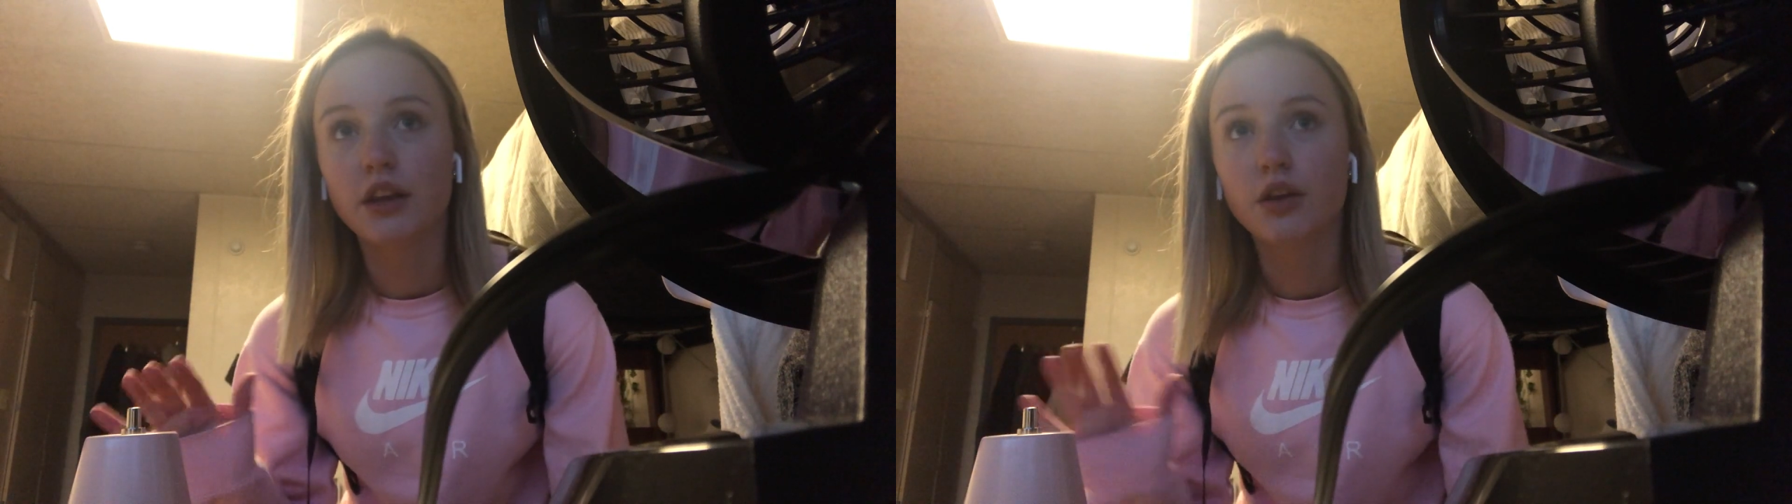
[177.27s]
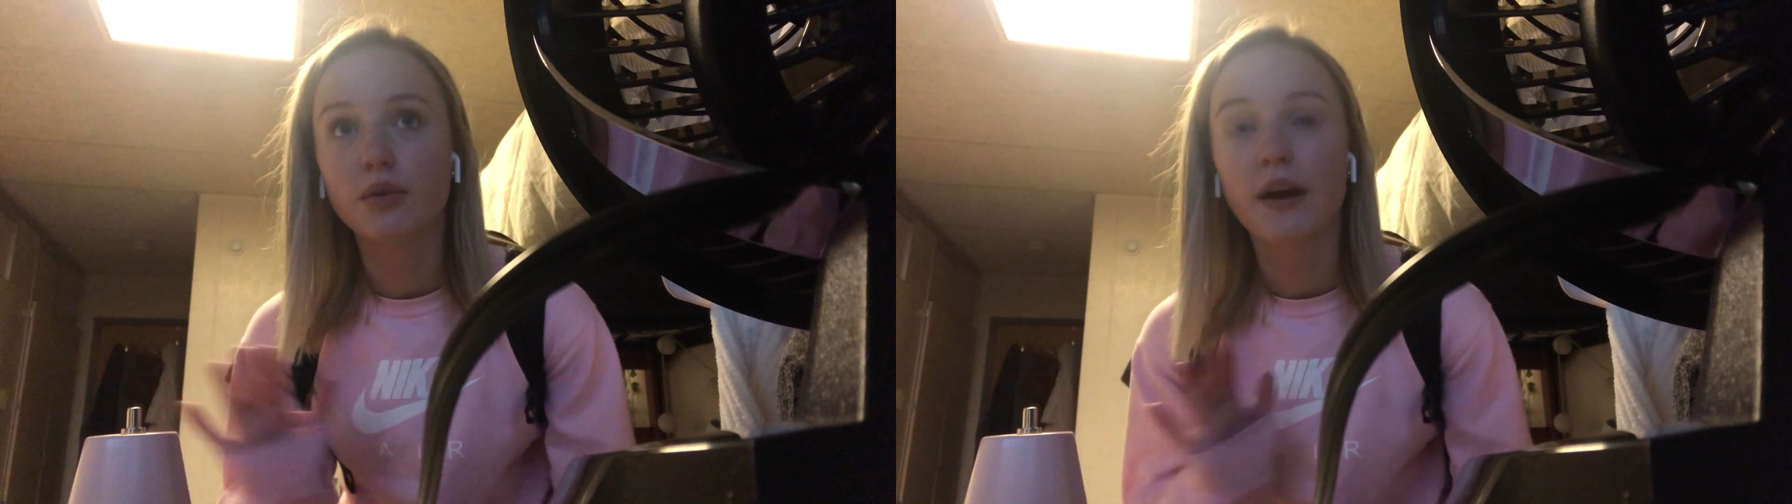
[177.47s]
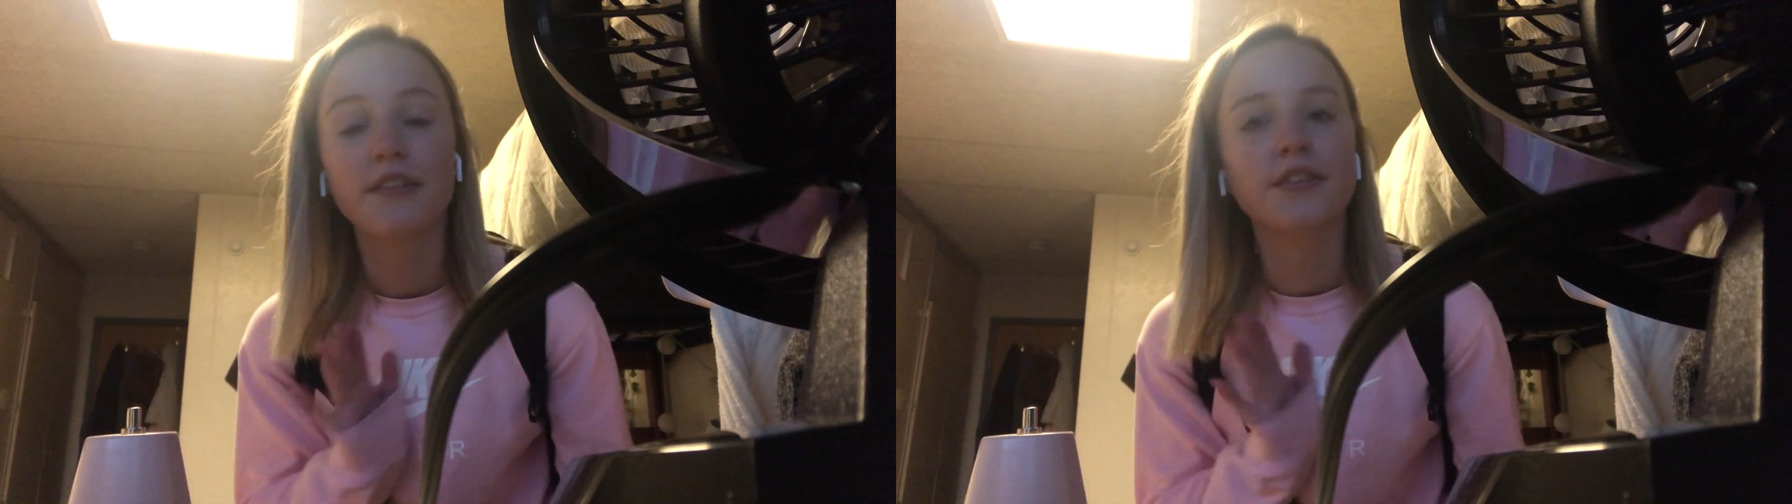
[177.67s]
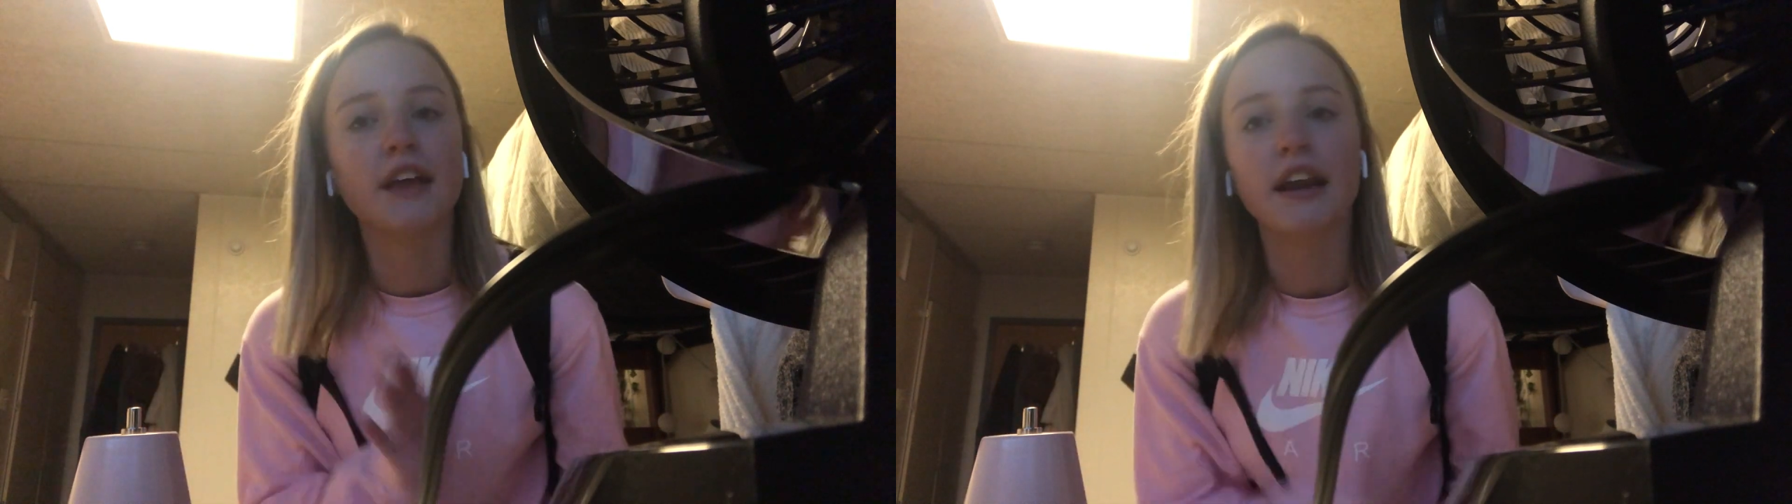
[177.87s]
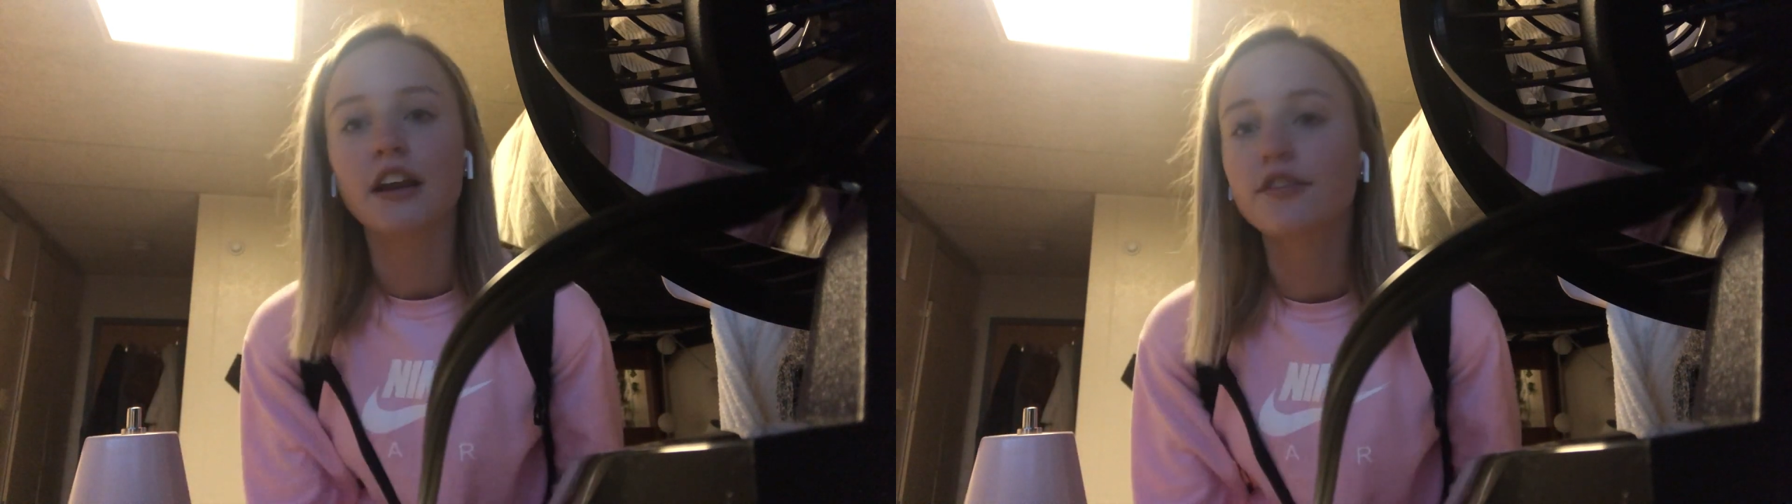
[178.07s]
you have
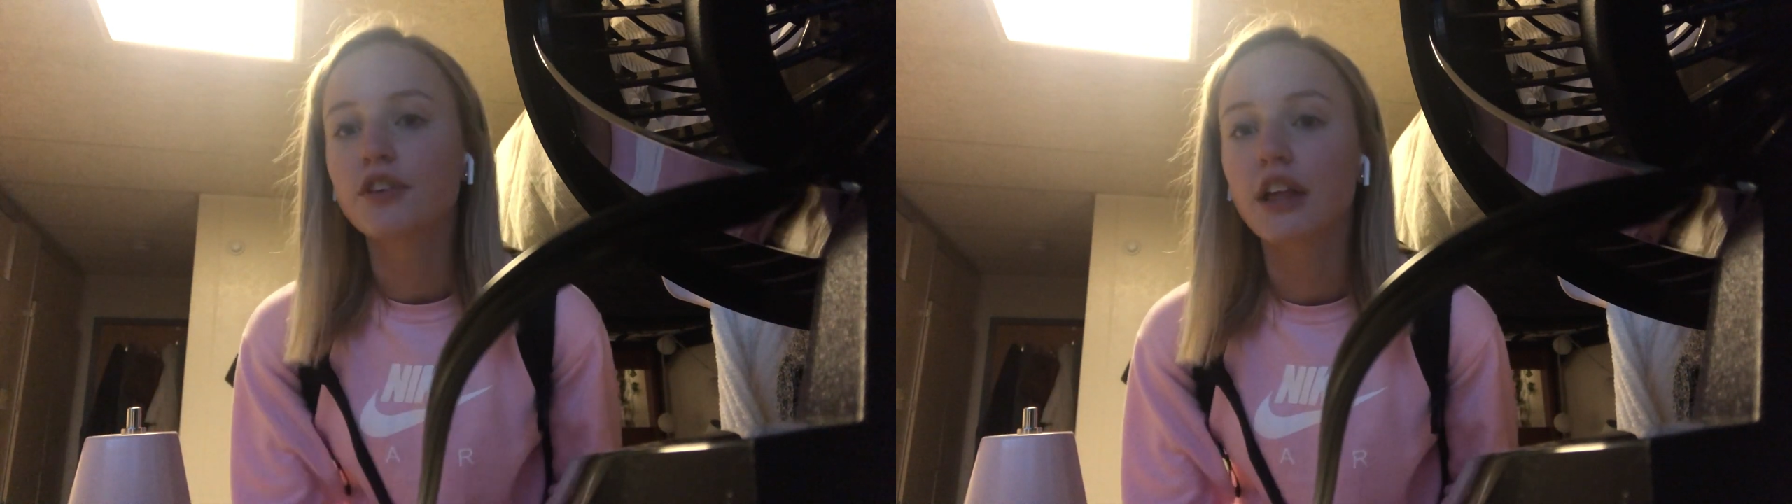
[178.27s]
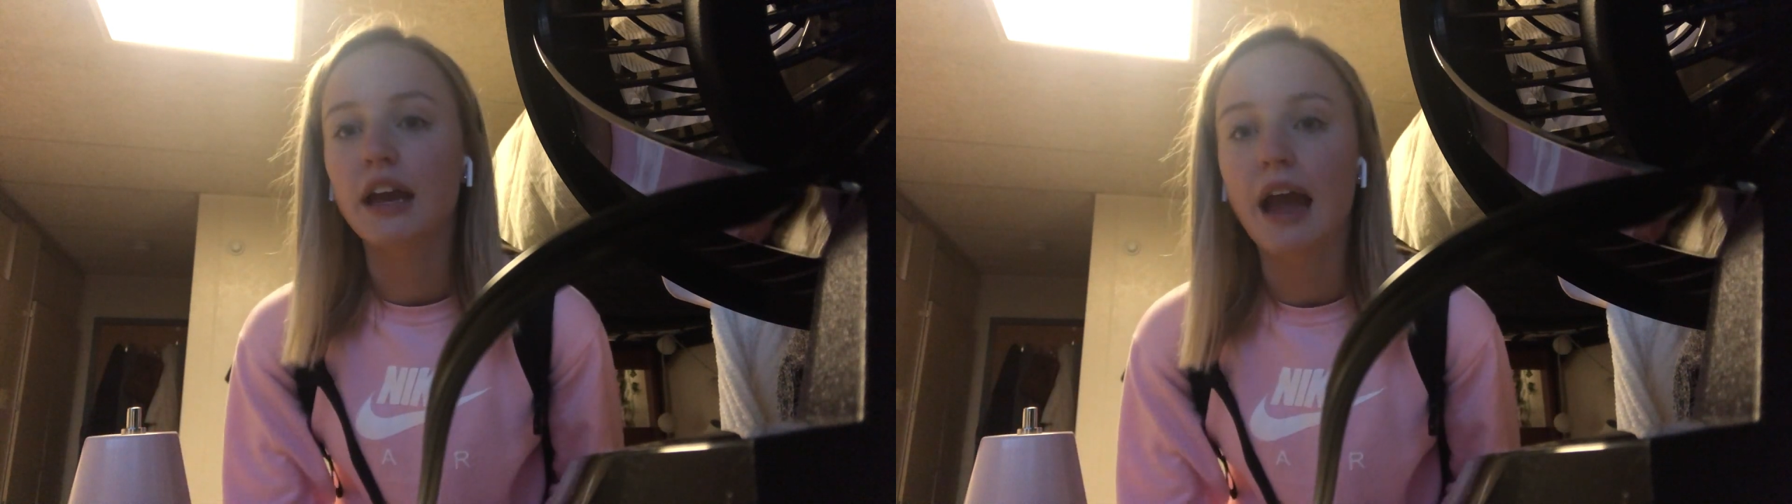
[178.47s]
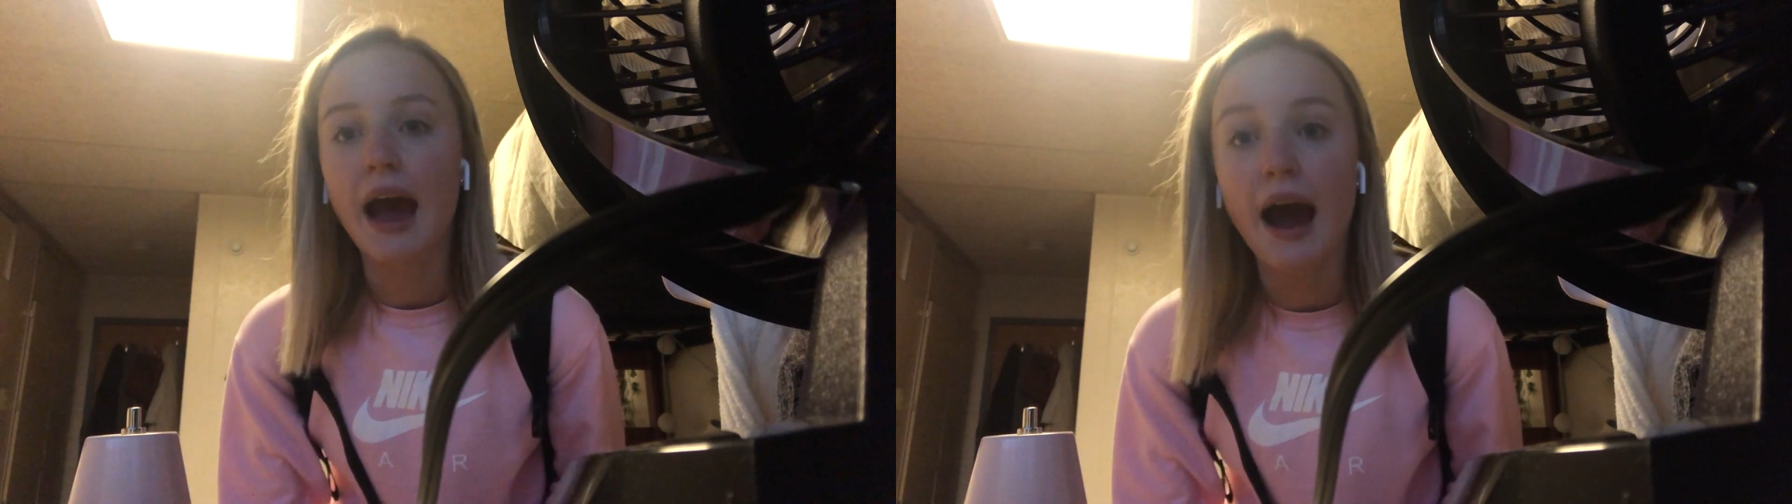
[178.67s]
studied for like